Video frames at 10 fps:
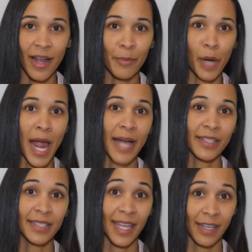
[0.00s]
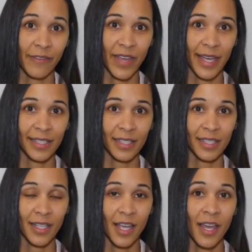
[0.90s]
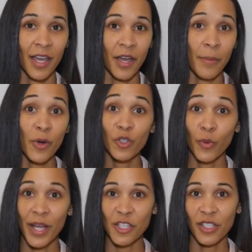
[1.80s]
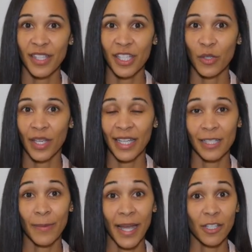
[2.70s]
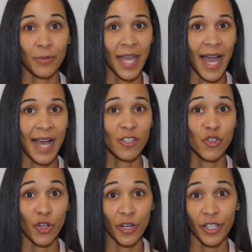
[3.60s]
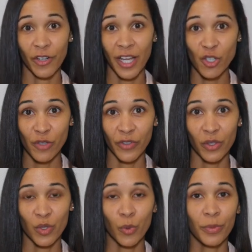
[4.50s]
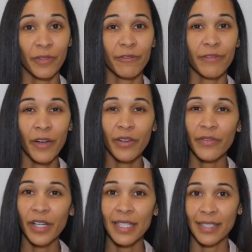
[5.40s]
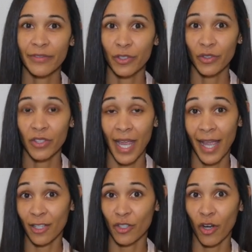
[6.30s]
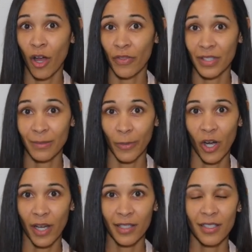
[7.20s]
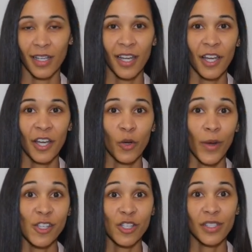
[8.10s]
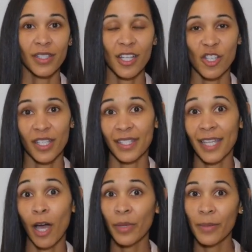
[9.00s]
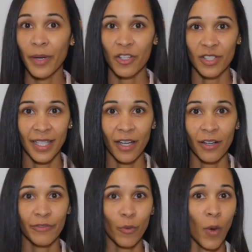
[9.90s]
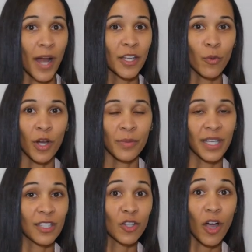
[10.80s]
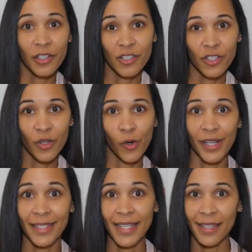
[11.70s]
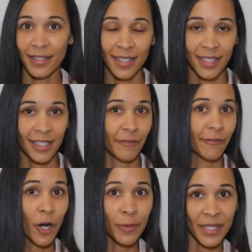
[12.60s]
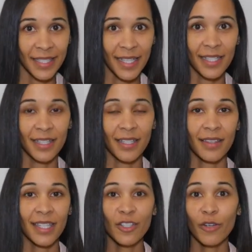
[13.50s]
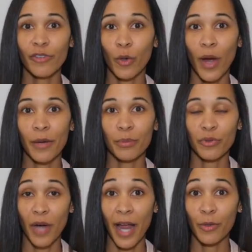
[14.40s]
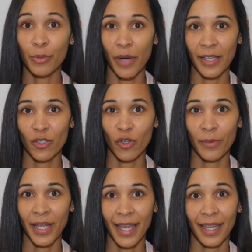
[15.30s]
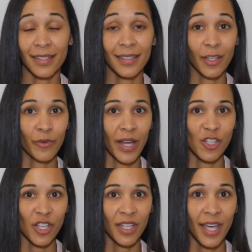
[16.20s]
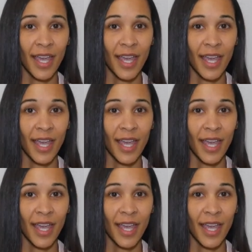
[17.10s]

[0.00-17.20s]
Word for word: and practice in advance. Most questions that you can expect to be asked during your interviews will be very, very difficult to answer on the spot. Questions such as tell me about yourself, why do you want to be a doctor or a dentist, a pharmacist, these all require prior brainstorming and consideration